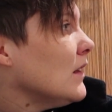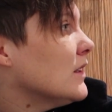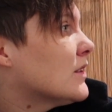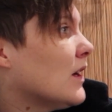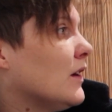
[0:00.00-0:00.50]

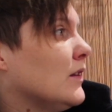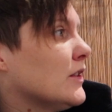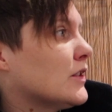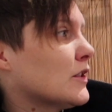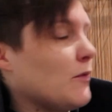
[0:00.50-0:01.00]
So
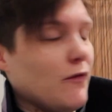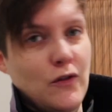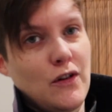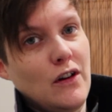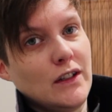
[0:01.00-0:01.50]
it's just
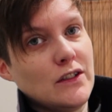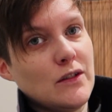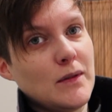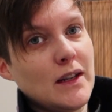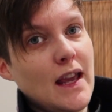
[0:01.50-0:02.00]
before 9, so
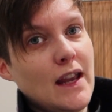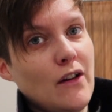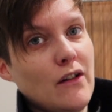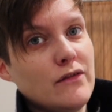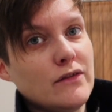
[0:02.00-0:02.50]
I'm going to head
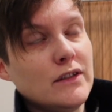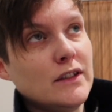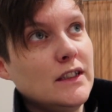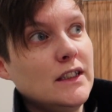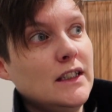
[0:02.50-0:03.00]
off
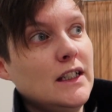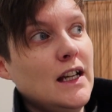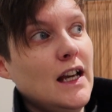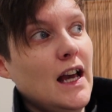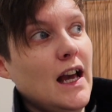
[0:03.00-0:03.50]

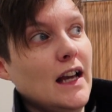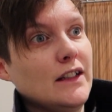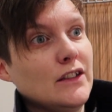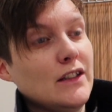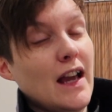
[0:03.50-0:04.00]

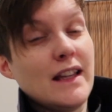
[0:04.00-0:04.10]
and do that.